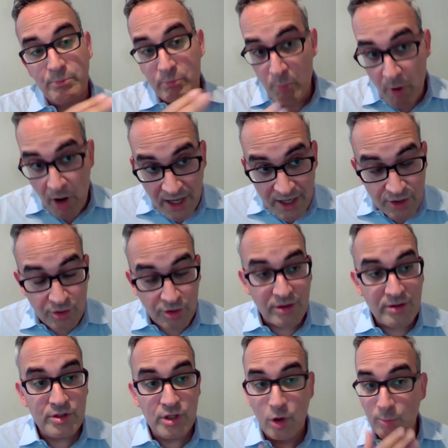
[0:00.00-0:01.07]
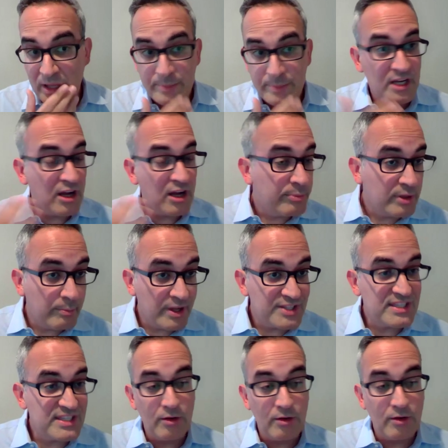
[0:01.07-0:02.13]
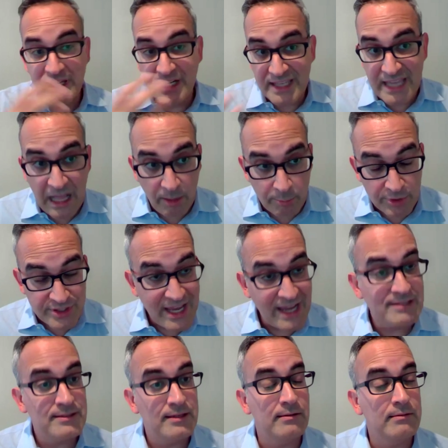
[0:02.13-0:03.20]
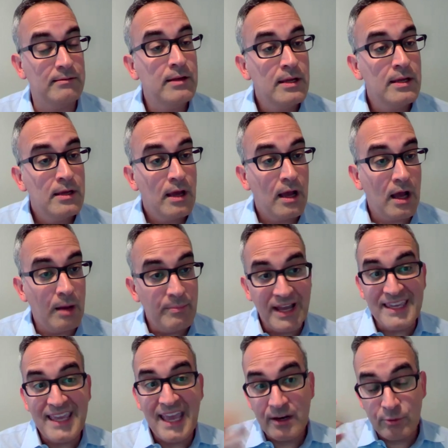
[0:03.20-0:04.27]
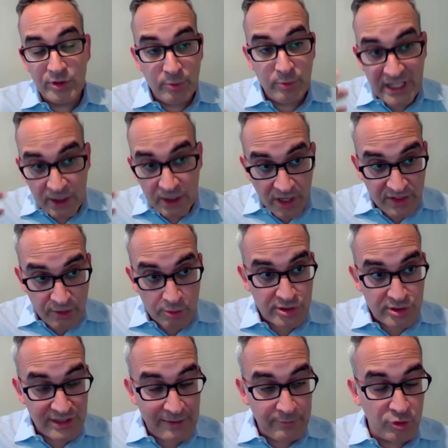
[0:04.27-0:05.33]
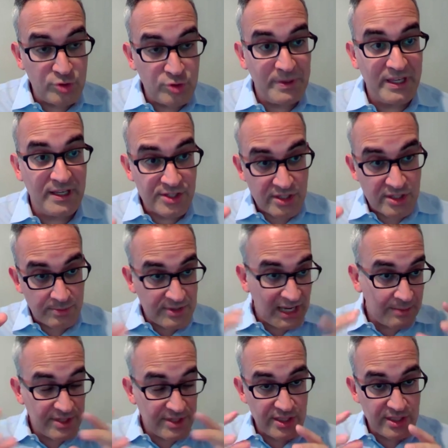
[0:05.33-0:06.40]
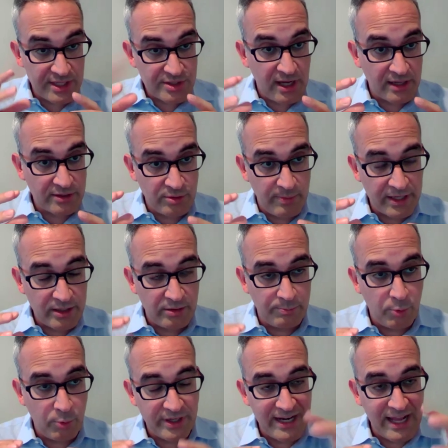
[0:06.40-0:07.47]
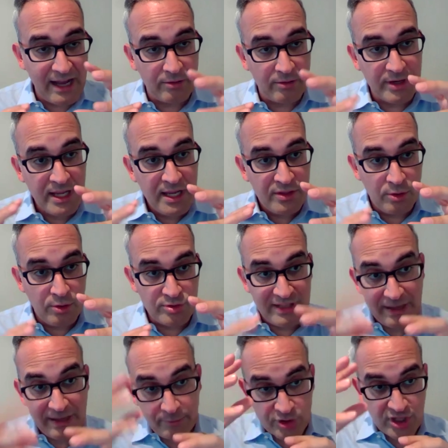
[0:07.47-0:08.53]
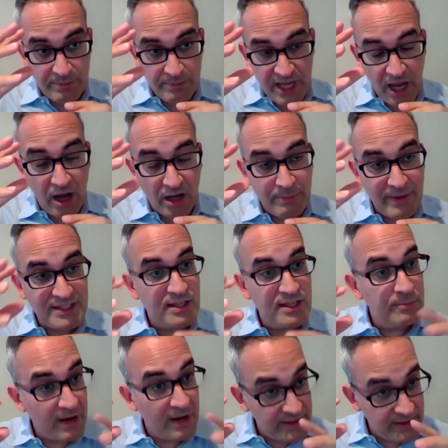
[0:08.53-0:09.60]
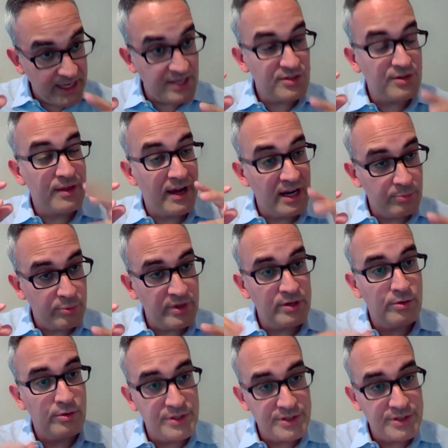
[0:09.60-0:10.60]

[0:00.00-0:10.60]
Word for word: monitor, you know, maybe a couple of months out, get a calprotectin, um, again, we look at those levels because sometimes, as, as Dr. Michael pointed out, those levels can be augmented by the azathioprine or the